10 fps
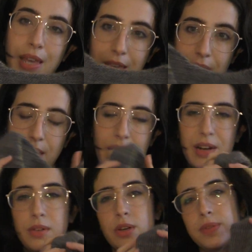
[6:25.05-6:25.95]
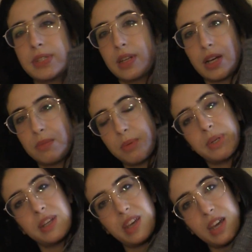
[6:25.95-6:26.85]
and I don't know if it's going to come up
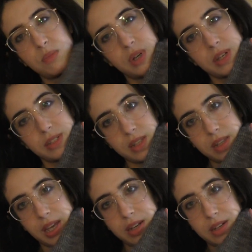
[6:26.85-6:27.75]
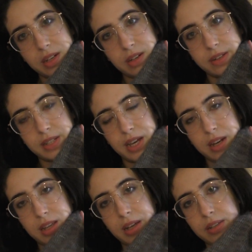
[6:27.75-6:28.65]
on camera because the light in here is kind
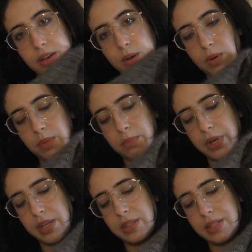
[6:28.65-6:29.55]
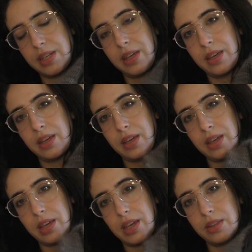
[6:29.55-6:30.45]
of yellow, but
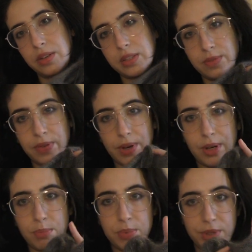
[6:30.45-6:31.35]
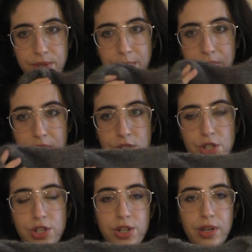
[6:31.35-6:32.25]
it looks very
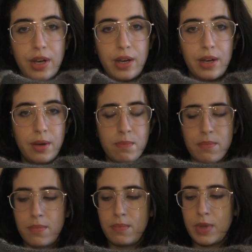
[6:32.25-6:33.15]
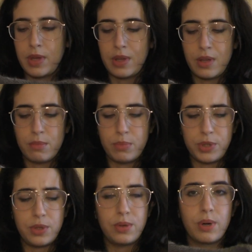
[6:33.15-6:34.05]
bluish,
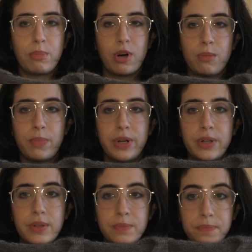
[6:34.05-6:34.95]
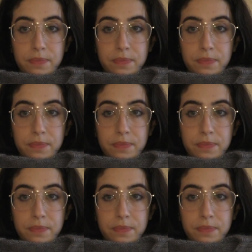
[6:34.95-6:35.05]
blue or purple.